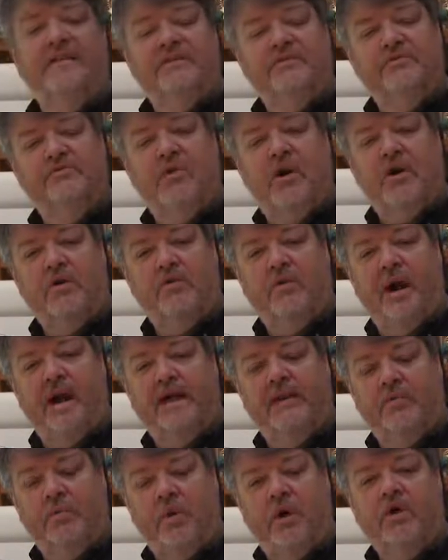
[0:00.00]
this is Mark
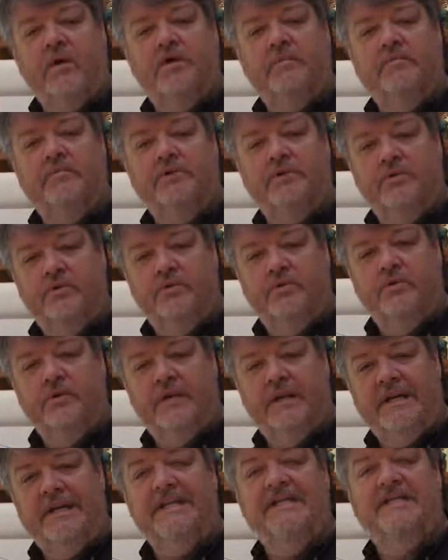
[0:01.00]
Ryan, and welcome to
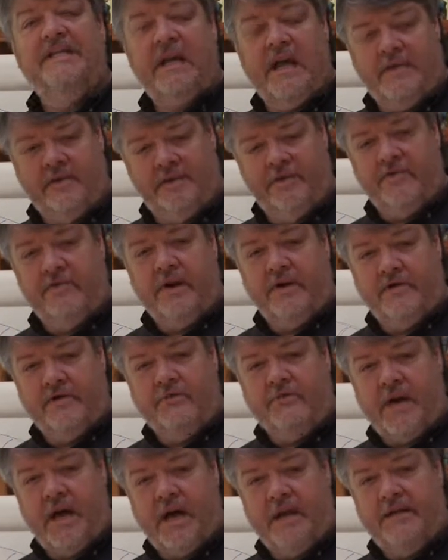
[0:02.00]
Inside the Trader's
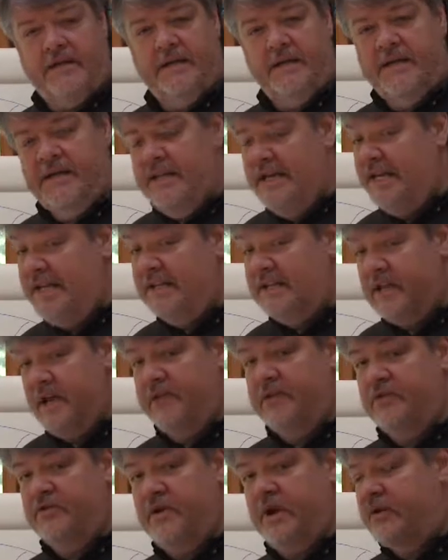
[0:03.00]
Mind.
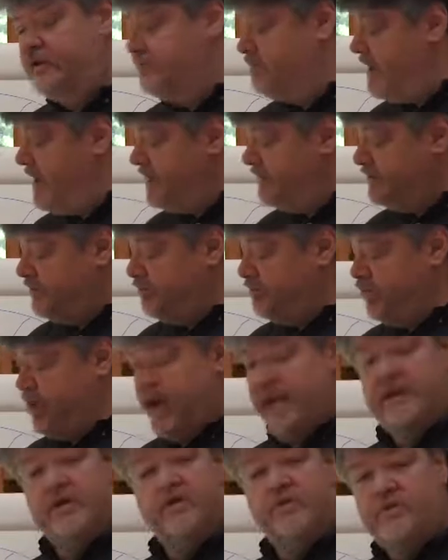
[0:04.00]
Inside the Trader's Mind is a
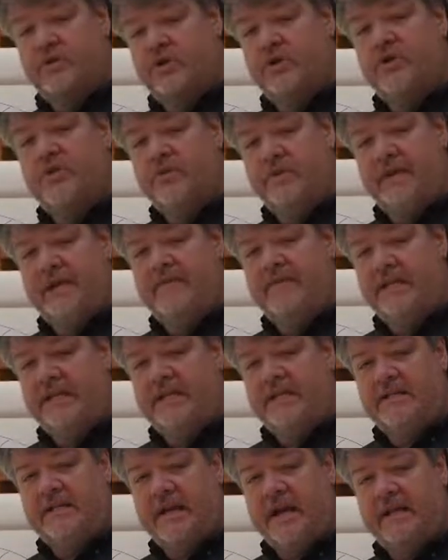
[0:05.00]
brand new 2
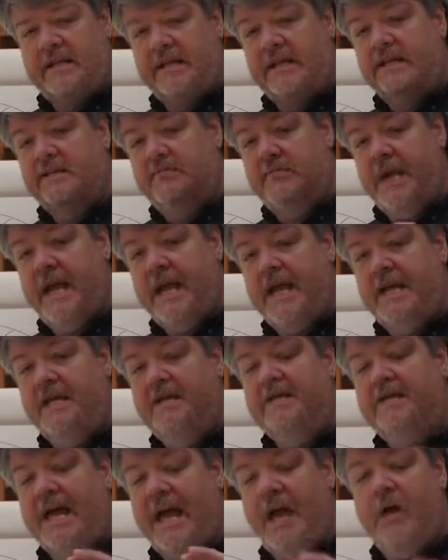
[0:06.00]
DVD set that is
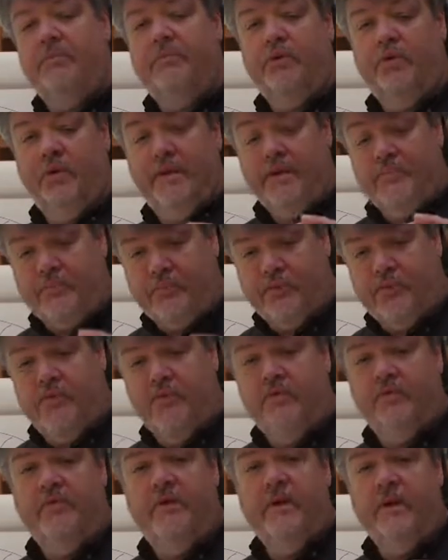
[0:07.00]
made to help you
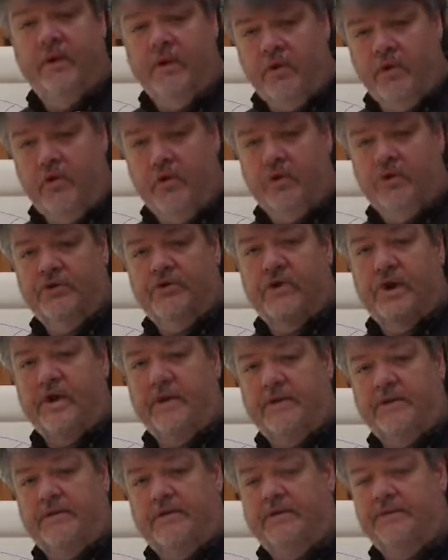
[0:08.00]
improve your
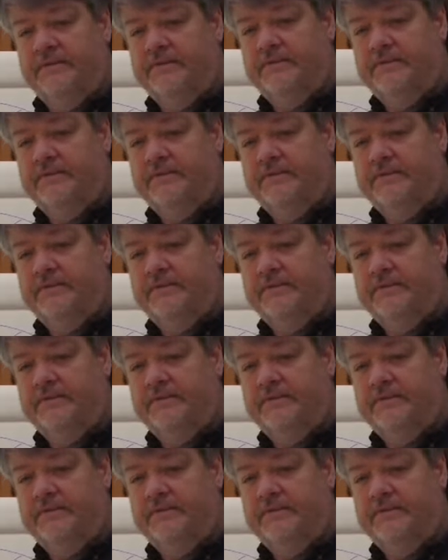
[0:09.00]
trades.